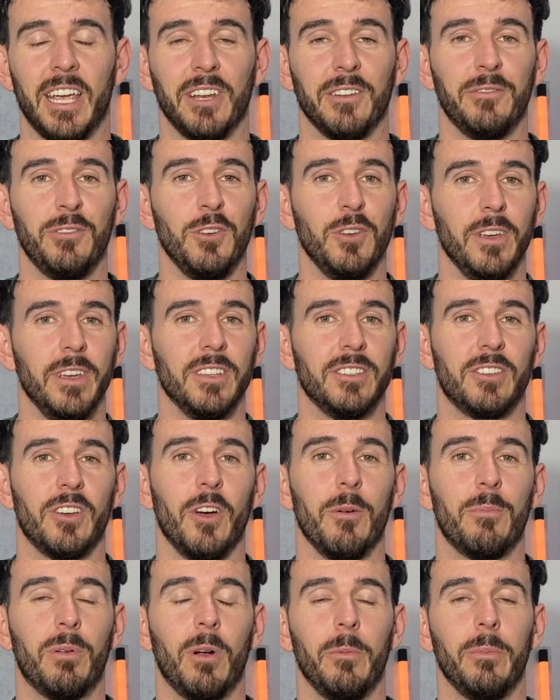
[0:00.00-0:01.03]
a few years
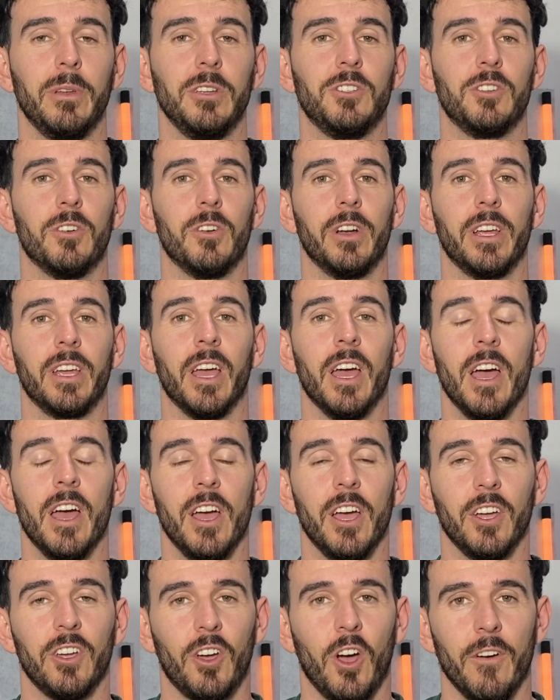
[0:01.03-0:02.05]
ago, probably during
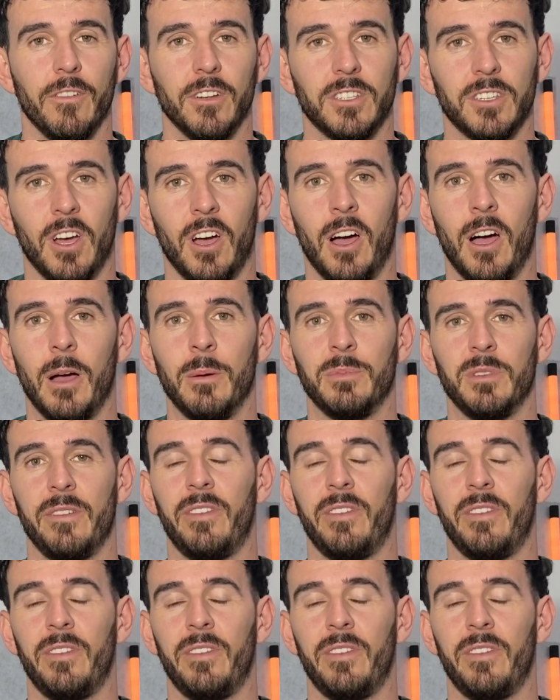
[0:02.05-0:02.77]
COVID times.